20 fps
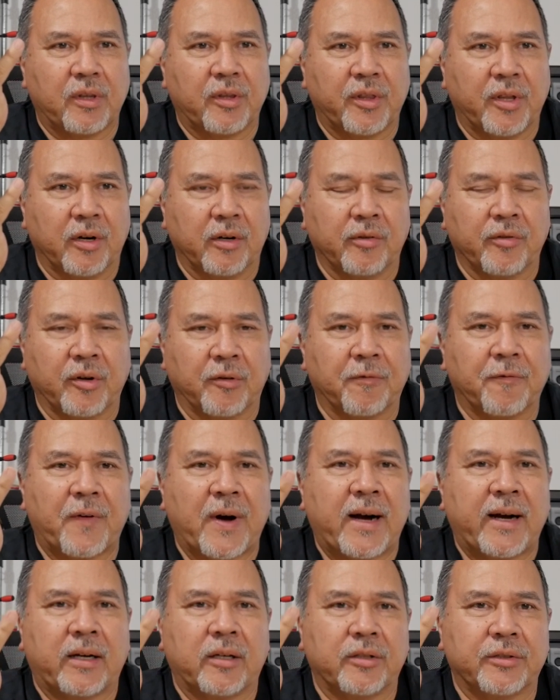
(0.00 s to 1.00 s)
their their
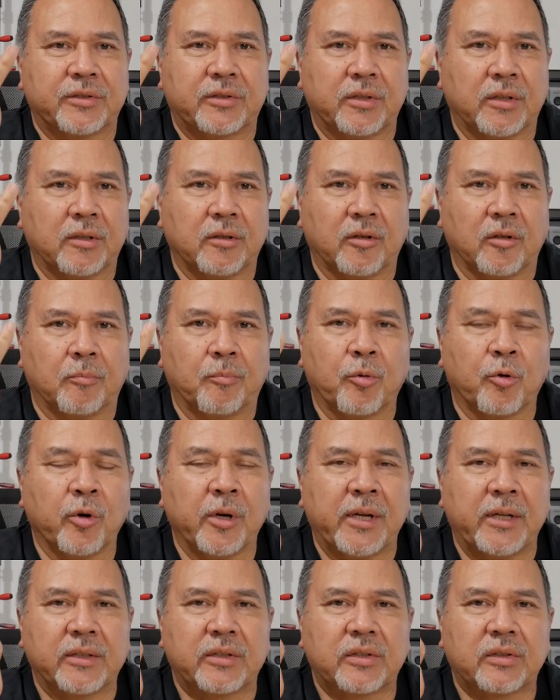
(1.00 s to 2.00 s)
files, their their
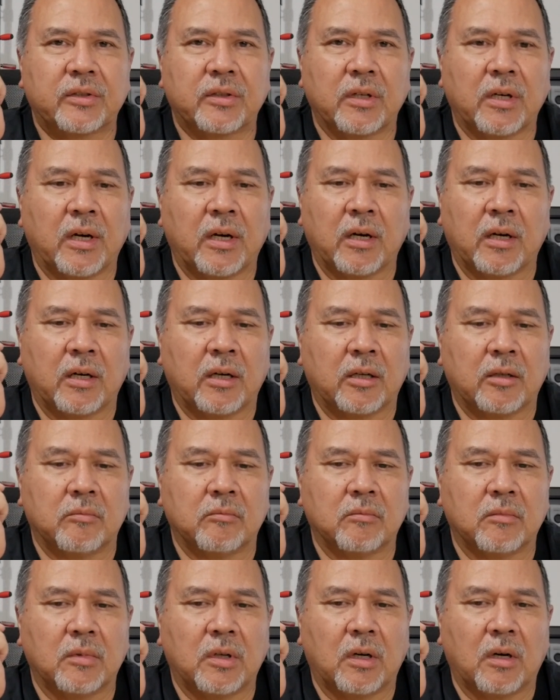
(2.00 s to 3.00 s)
prints
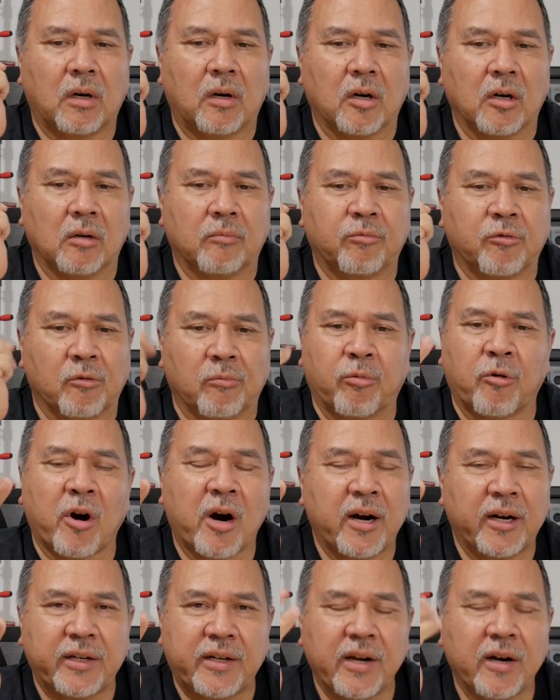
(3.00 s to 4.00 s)
um, are
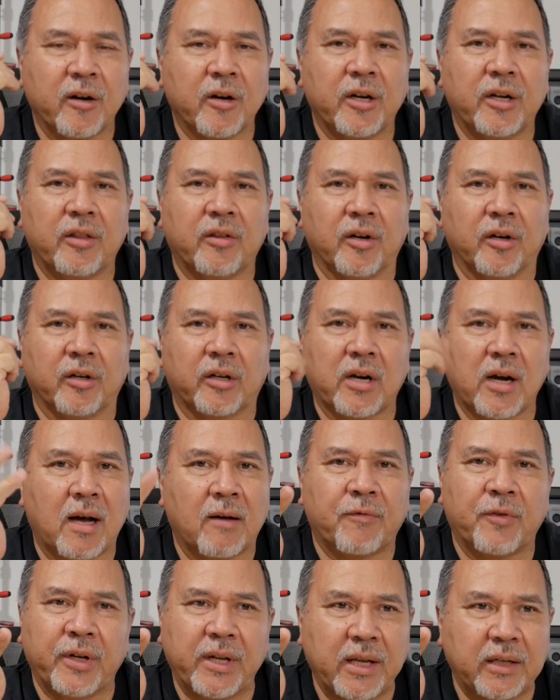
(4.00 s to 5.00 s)
proprietary, they're
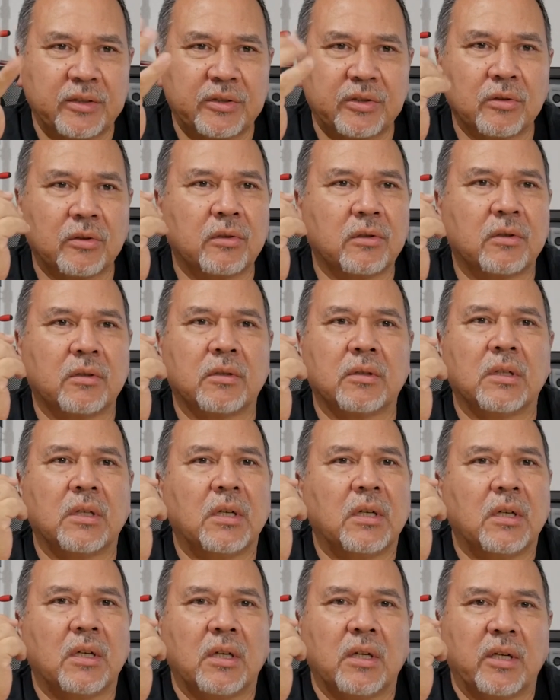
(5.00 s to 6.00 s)
confidential.
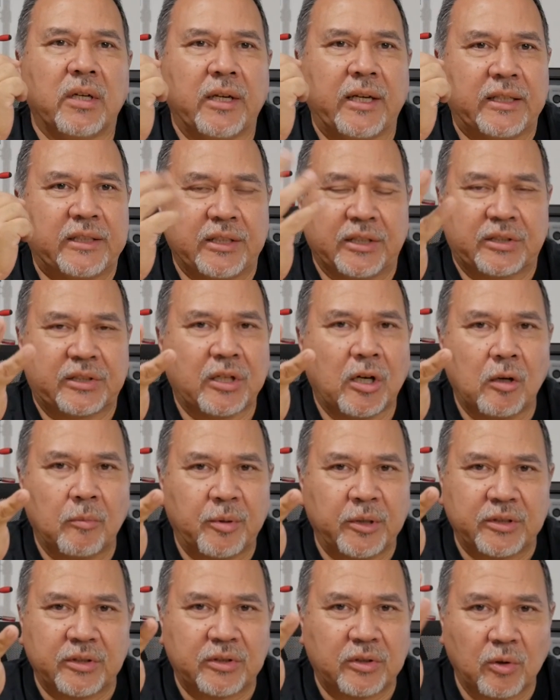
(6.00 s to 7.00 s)
It just
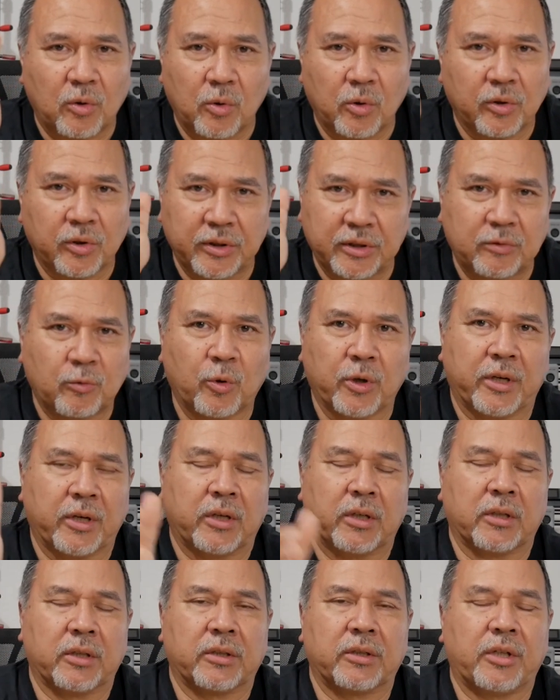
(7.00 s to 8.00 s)
opens doors
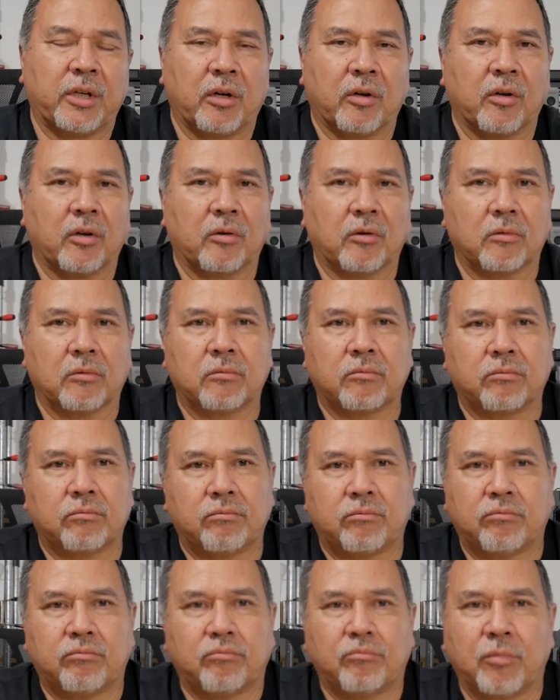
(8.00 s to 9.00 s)
where you know
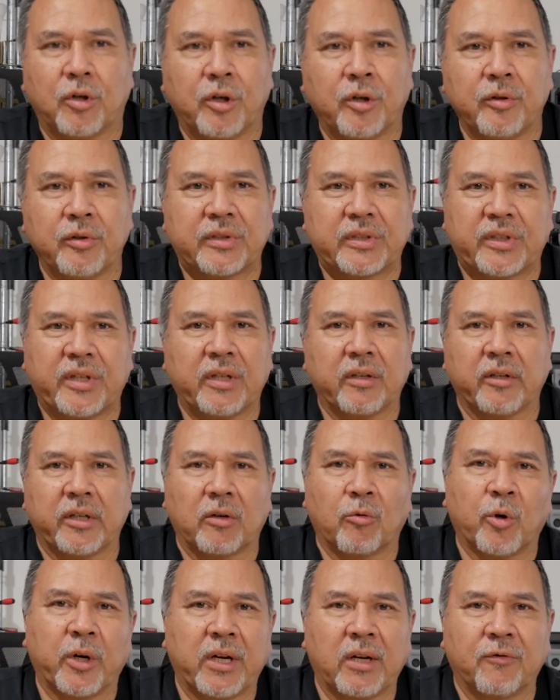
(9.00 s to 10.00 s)
who's
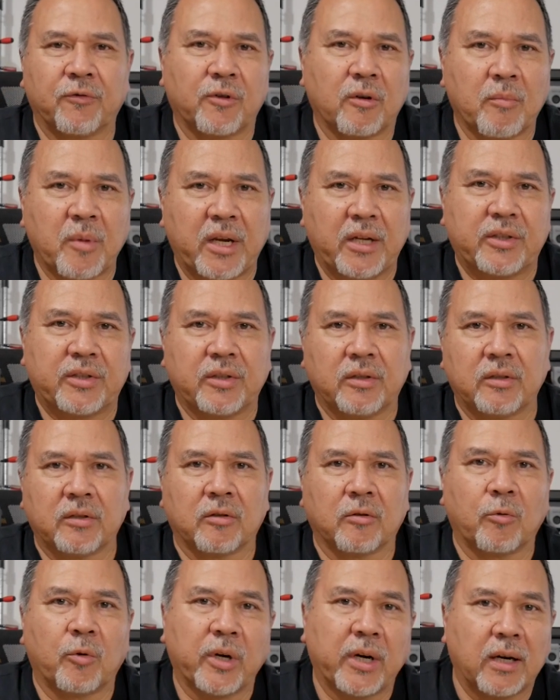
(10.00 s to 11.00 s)
stealing what information
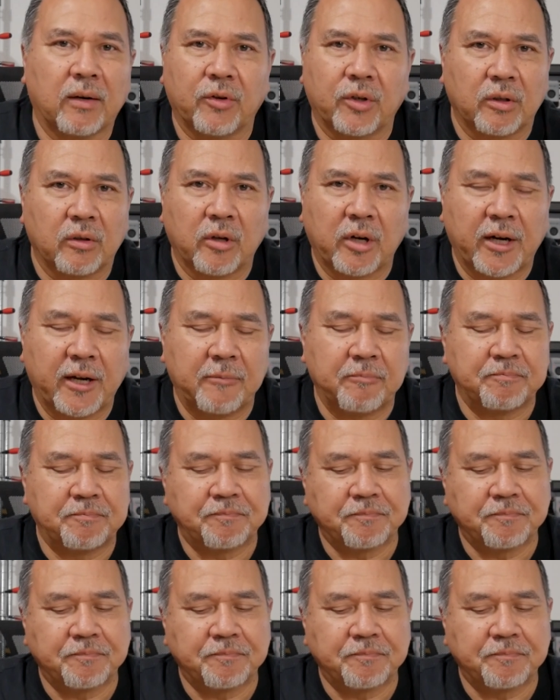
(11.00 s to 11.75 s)
or whatever, right?